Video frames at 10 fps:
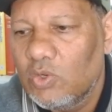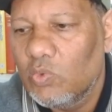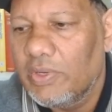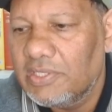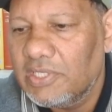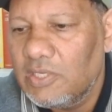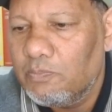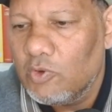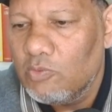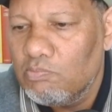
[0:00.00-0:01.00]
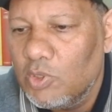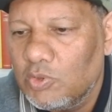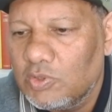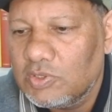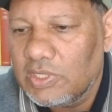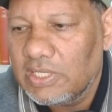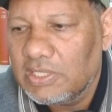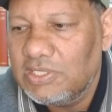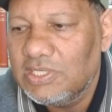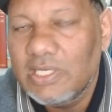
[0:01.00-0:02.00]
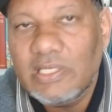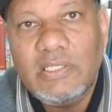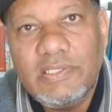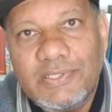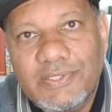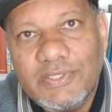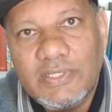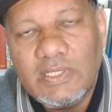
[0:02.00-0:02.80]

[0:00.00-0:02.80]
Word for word: where they promote adherence